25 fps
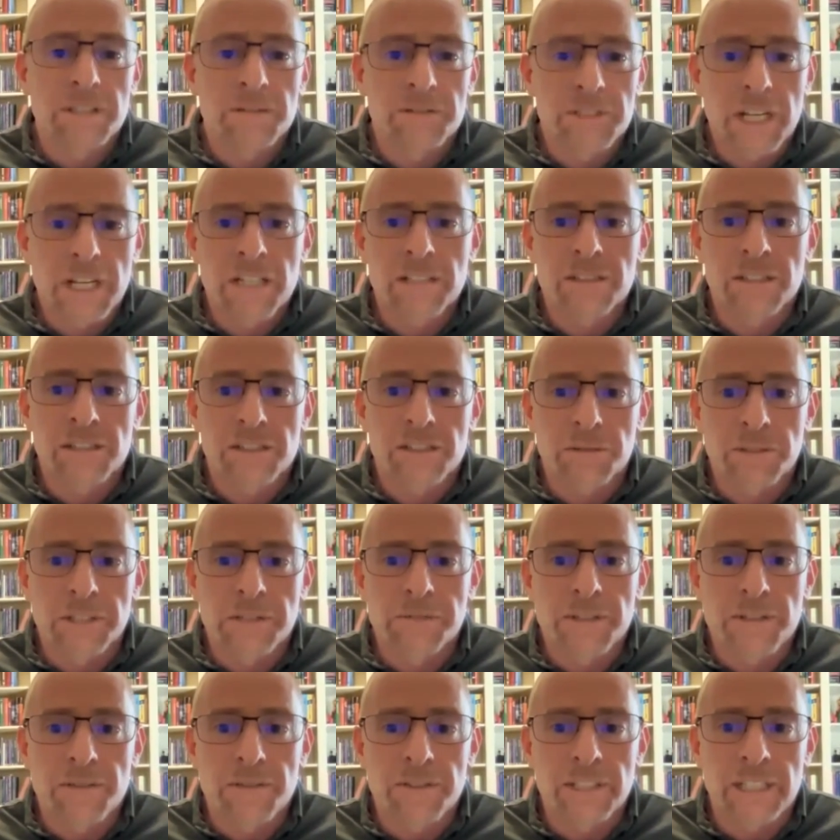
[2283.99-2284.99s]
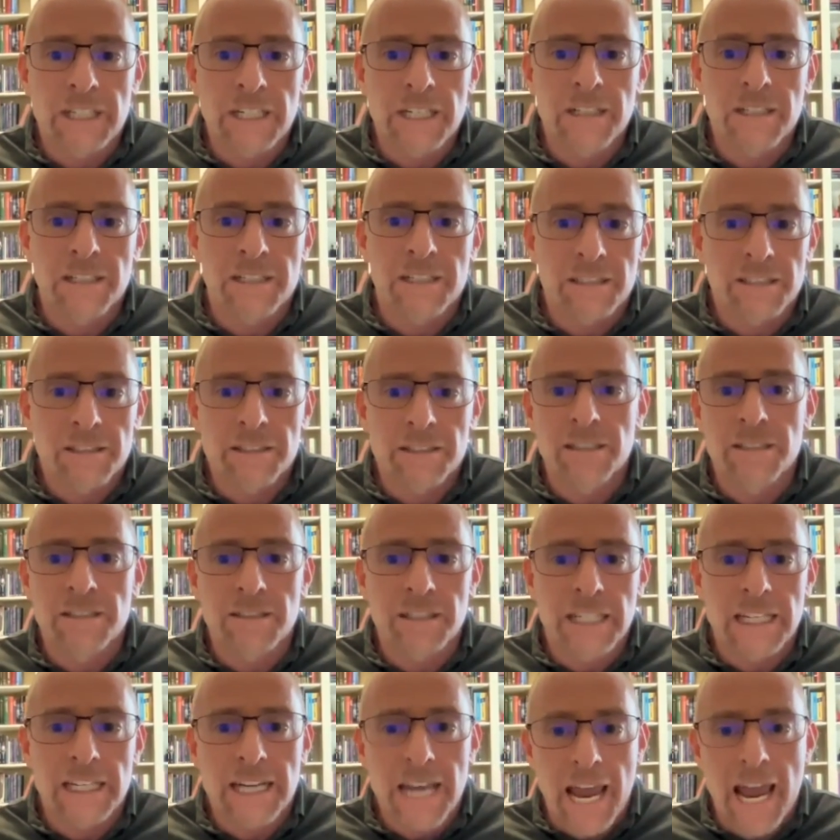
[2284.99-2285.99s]
of Genesis three fifteen is still
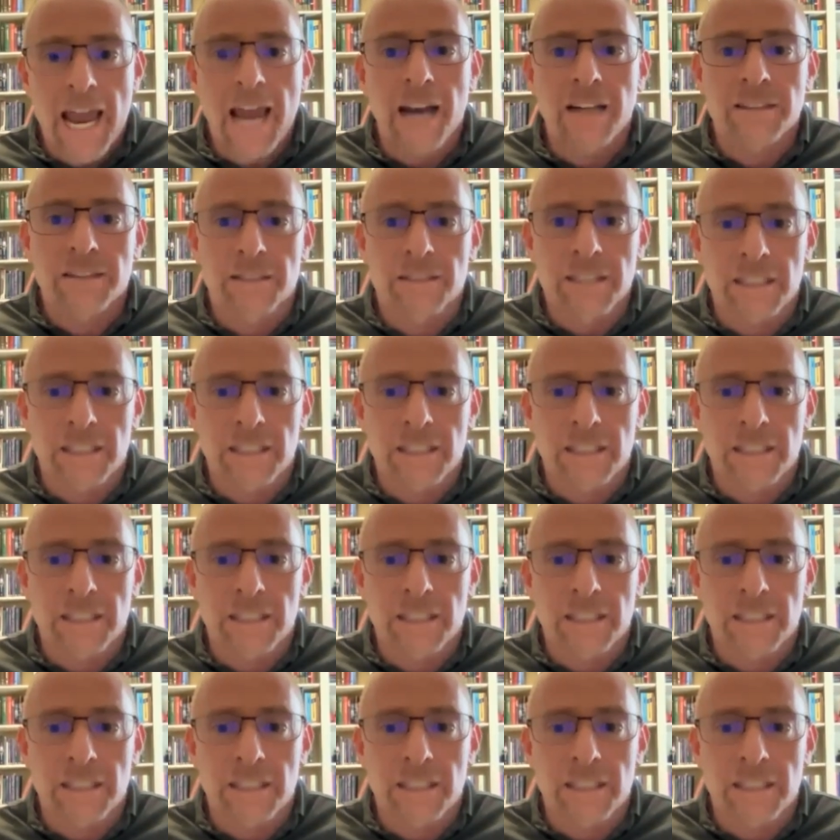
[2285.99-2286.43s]
in action.